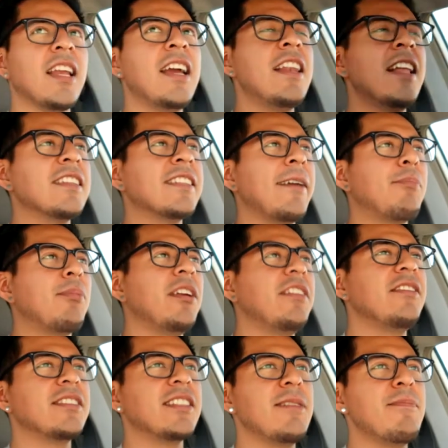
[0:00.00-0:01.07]
And as I
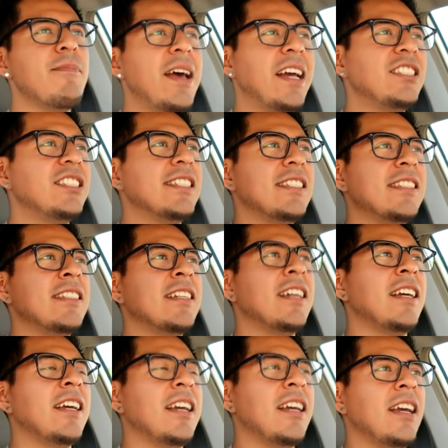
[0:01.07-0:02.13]
previously mentioned,
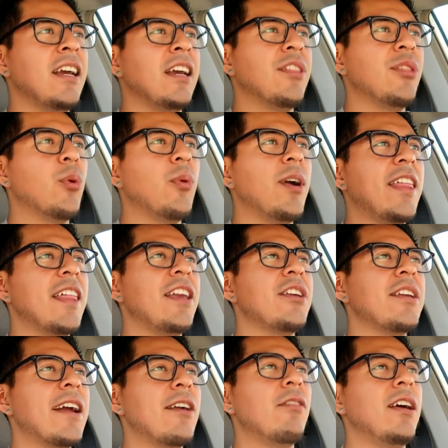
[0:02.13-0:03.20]
the way that you
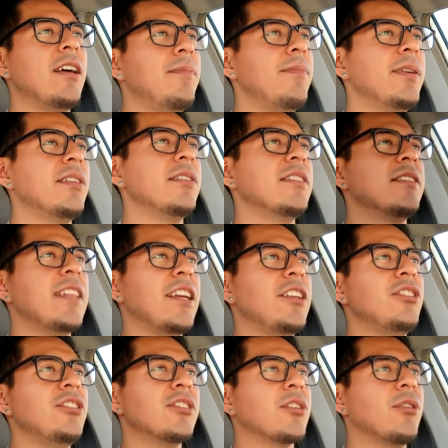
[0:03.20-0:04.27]
get red pilled is that
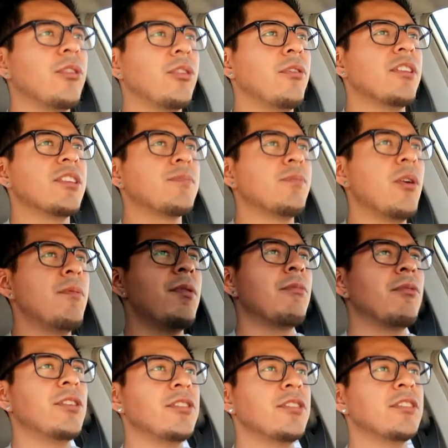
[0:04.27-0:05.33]
you just go through this moment
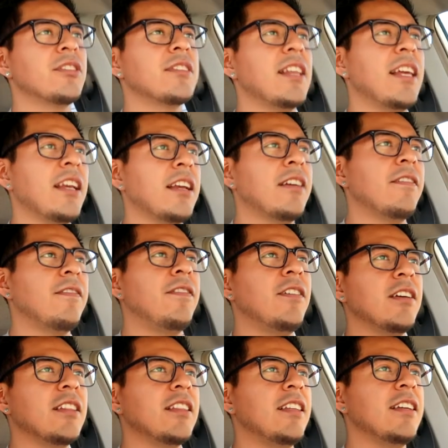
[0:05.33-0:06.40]
where you're just like,
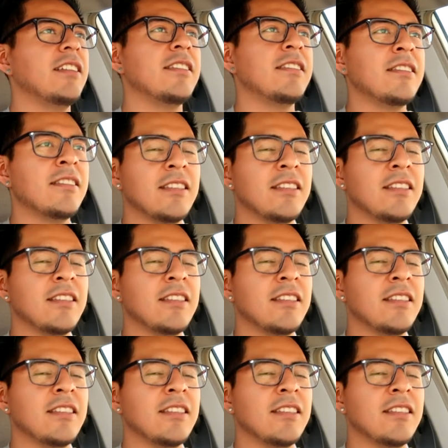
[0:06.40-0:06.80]
fuck this.